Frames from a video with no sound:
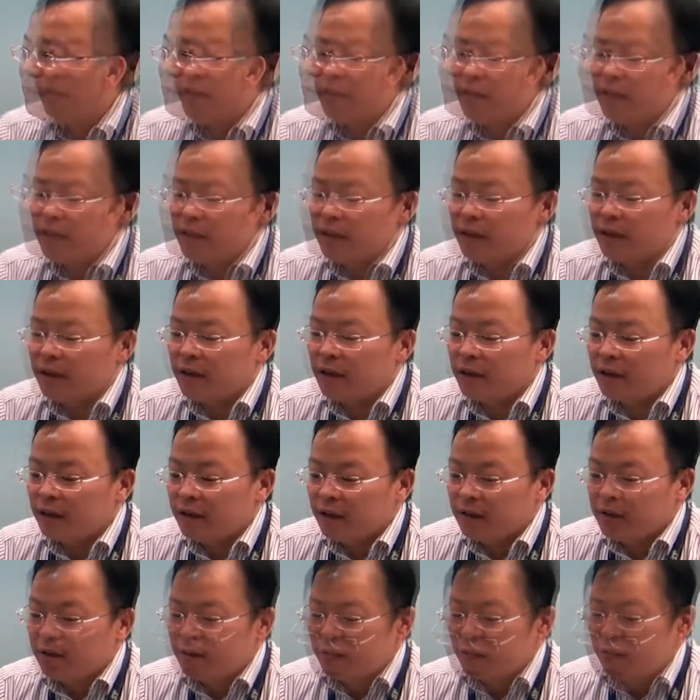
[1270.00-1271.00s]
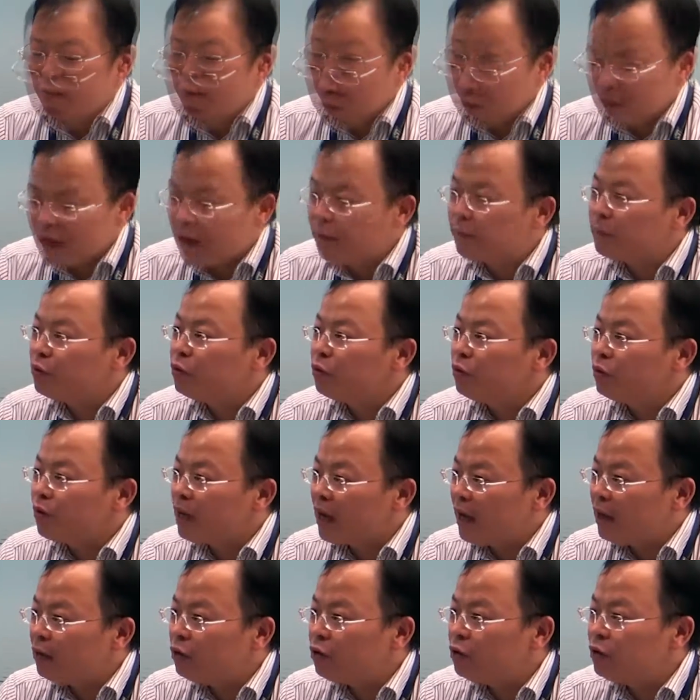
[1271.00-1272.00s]
They need a certain time to
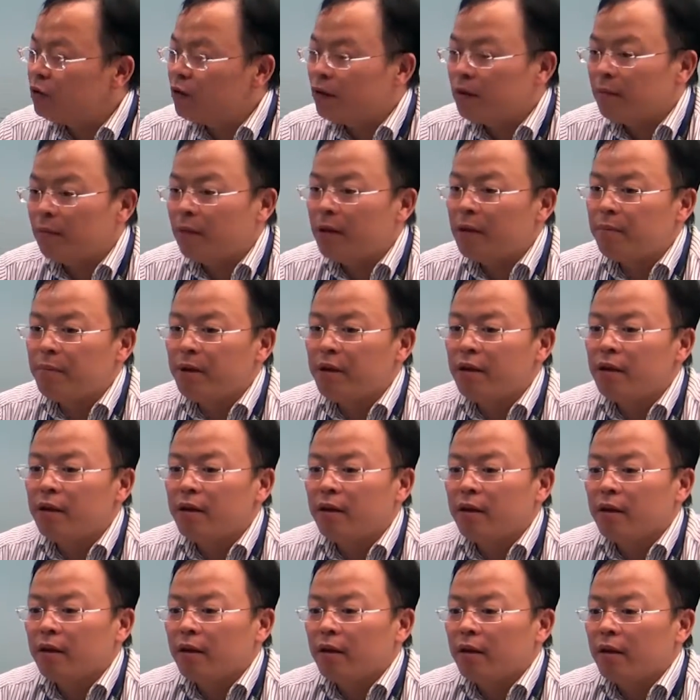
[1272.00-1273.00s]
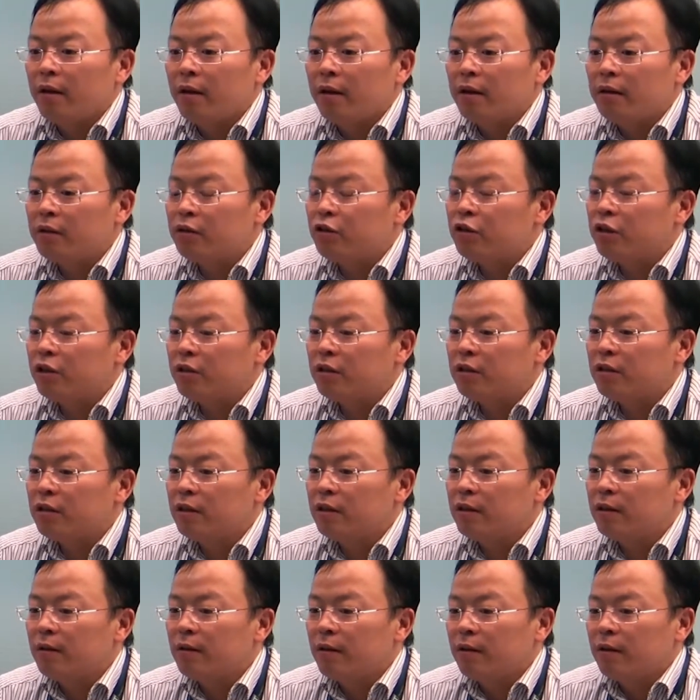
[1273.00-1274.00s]
catch. Maybe it's just
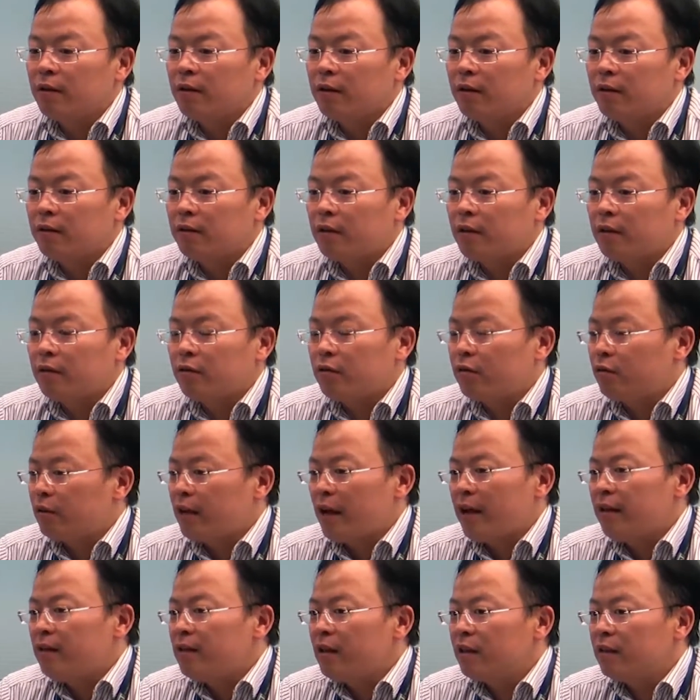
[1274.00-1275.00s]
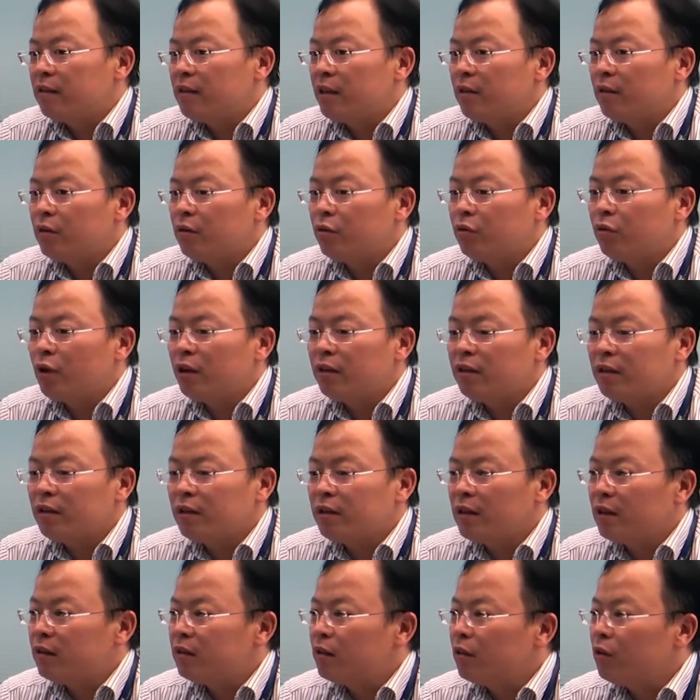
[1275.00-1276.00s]
10 years ago, 20
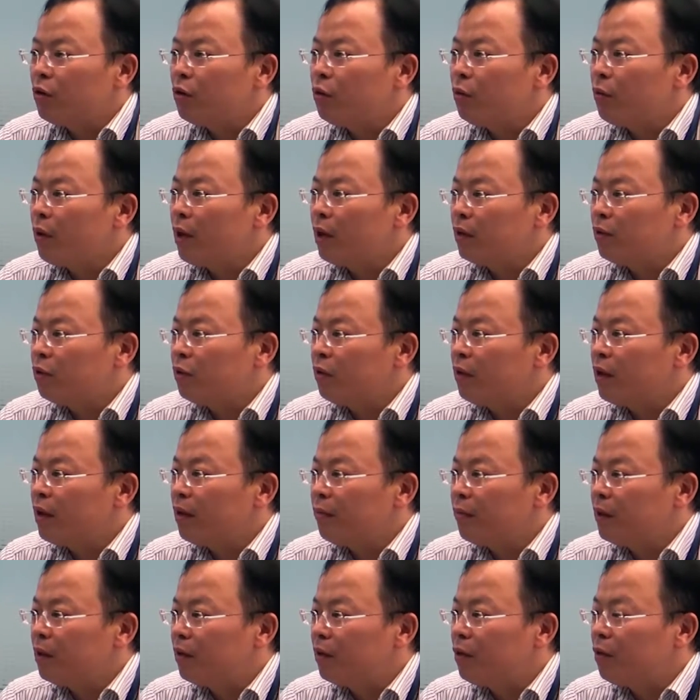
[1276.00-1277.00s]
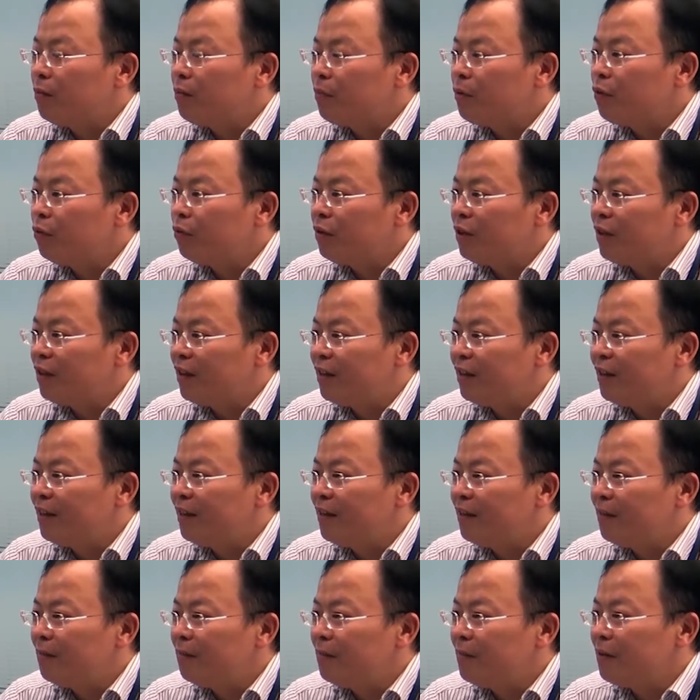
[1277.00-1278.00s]
years ago, we are talking about the computer,
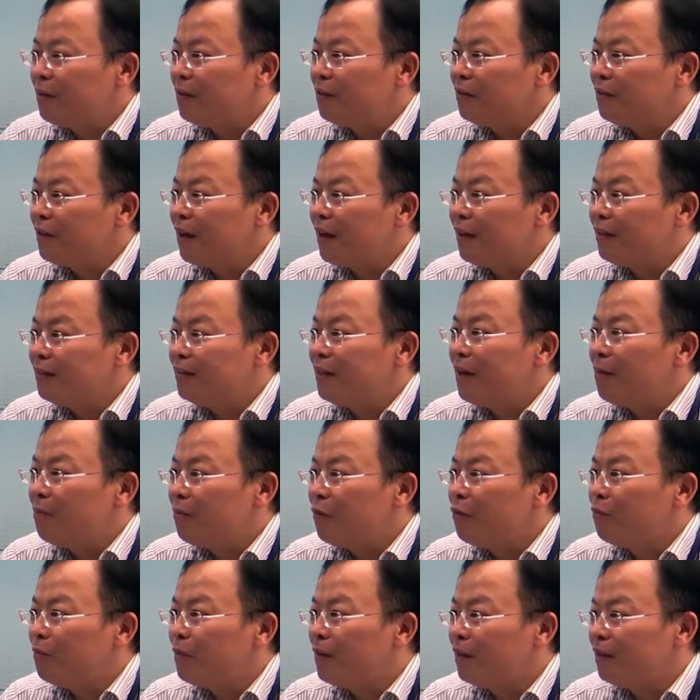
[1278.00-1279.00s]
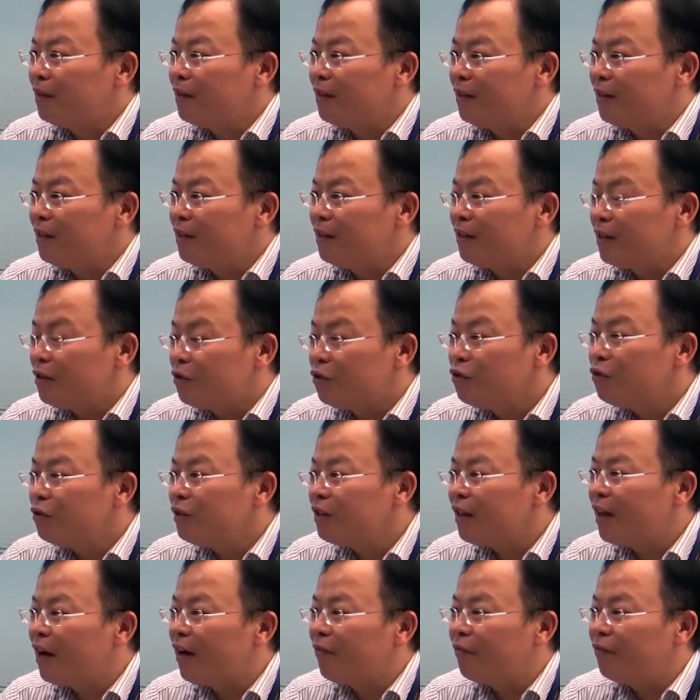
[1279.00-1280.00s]
because at that moment it's a new
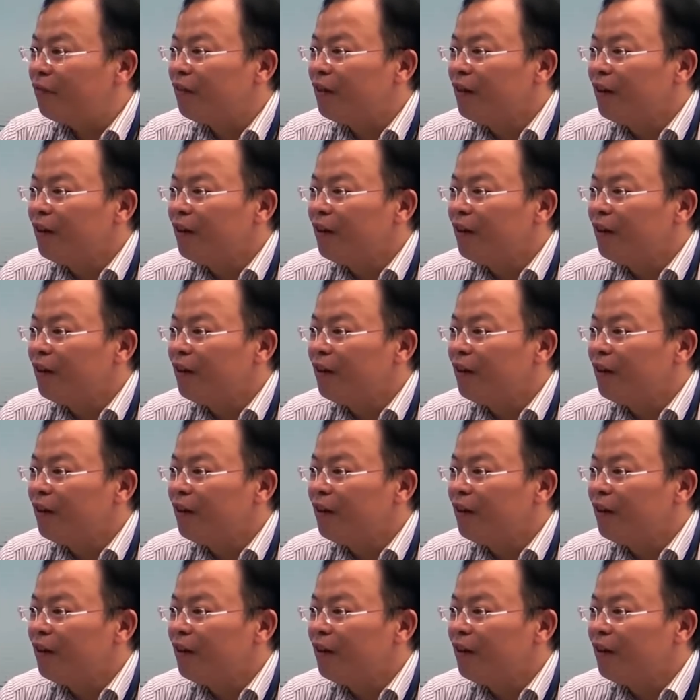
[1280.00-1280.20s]
stuff.